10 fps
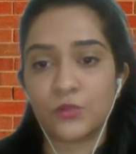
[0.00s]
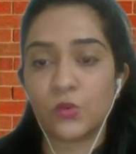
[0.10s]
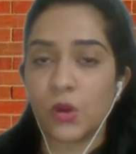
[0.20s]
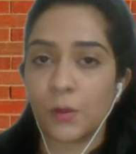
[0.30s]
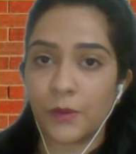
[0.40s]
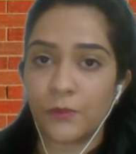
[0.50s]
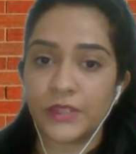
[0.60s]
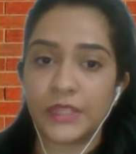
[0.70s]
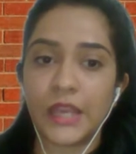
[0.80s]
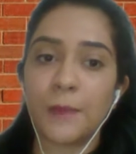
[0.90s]
to cope up with
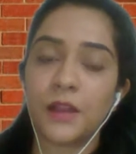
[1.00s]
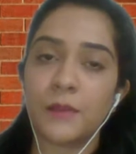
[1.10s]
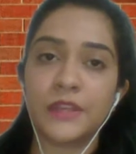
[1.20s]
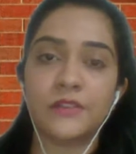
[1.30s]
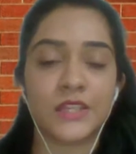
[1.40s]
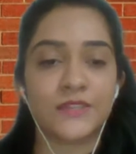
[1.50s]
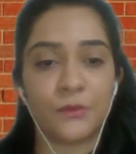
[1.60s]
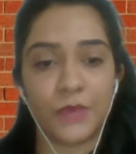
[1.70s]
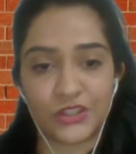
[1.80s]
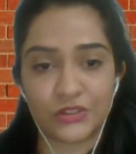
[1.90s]
the upcoming
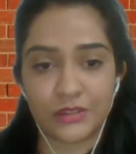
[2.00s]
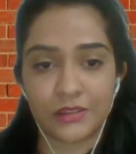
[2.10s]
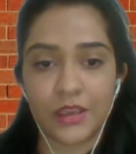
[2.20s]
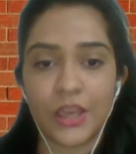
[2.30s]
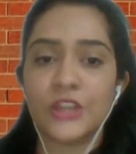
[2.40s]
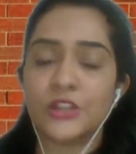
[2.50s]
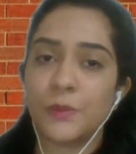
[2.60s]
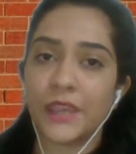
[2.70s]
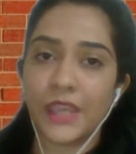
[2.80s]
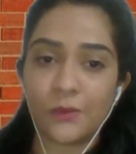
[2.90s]
transformations. To
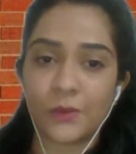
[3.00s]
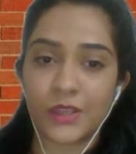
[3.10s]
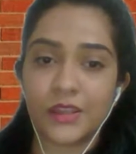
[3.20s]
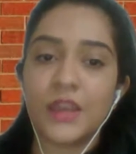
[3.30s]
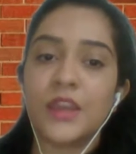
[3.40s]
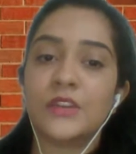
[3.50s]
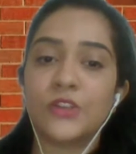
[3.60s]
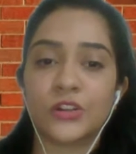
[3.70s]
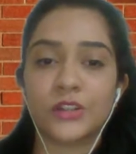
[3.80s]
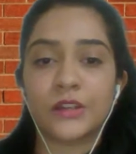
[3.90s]
begin with,
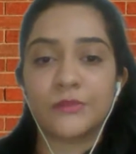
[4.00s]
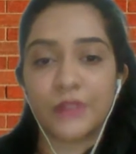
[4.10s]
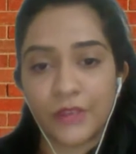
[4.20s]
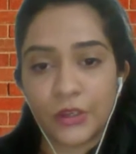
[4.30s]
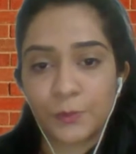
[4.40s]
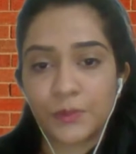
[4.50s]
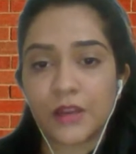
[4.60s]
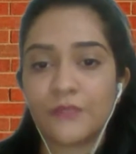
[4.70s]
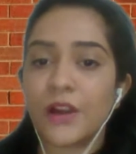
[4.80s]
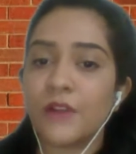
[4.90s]
Dr. Ravi
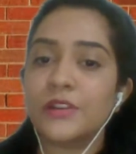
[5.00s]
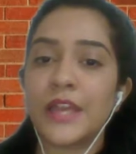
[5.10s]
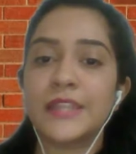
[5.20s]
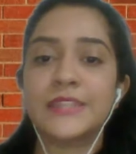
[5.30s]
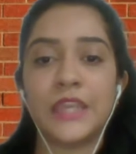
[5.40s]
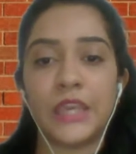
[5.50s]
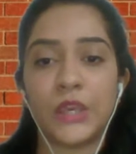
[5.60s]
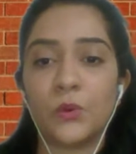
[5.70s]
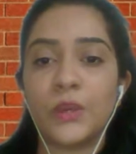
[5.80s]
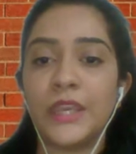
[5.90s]
Gupta, founder and
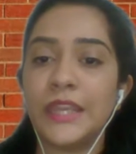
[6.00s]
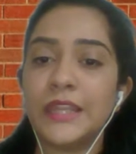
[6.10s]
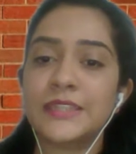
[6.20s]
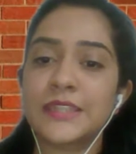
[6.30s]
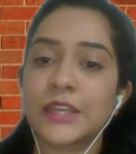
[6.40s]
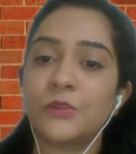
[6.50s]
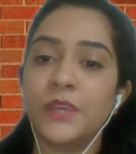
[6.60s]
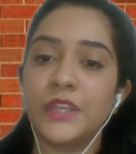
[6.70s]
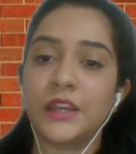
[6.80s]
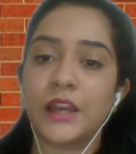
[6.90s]
CEO, Elets
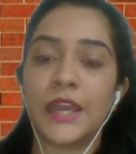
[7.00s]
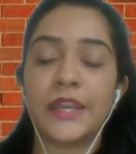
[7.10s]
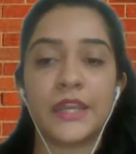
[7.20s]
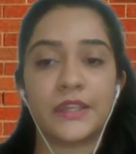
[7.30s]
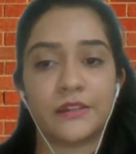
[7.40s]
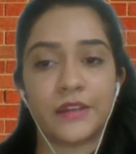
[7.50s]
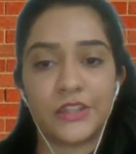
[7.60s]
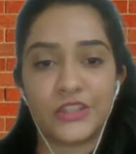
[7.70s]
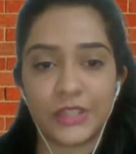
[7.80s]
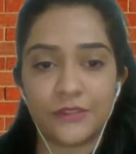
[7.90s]
Technomedia, and
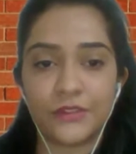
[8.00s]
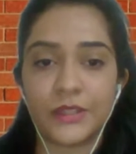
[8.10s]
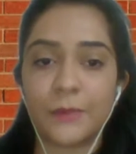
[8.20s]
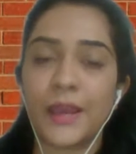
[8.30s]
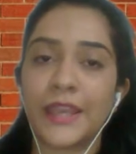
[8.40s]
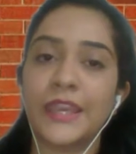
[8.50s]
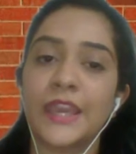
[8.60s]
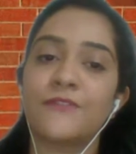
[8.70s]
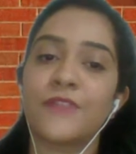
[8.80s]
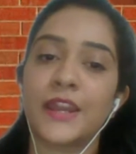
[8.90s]
editor-in-chief, the Banking
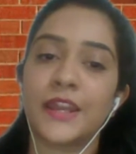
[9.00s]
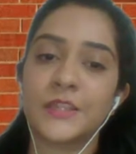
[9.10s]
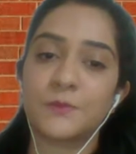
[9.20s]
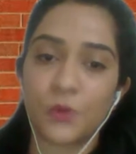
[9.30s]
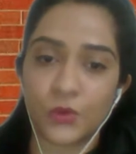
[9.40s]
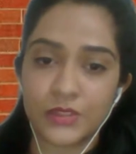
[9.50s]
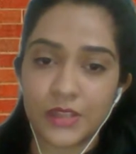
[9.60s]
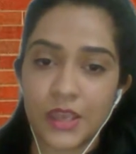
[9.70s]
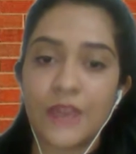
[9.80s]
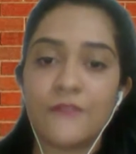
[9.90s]
and Finance Post,
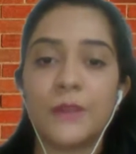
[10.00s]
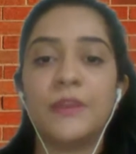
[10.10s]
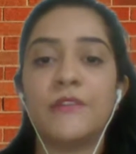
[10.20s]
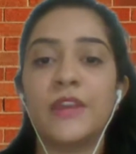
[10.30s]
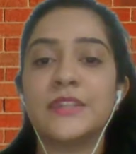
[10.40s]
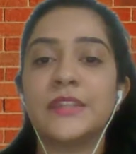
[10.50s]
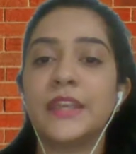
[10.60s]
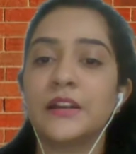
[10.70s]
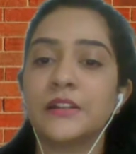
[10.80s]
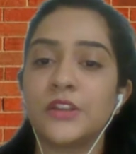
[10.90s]
will be raising the
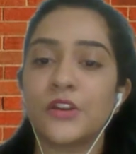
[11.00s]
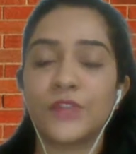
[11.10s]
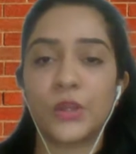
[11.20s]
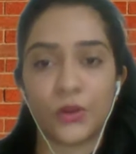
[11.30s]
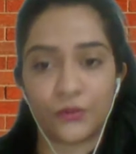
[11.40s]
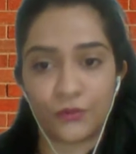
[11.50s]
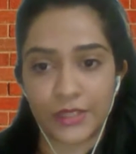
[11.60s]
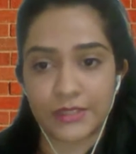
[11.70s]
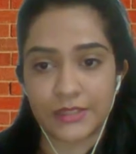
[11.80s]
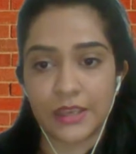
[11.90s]
curtain of the
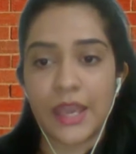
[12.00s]
conference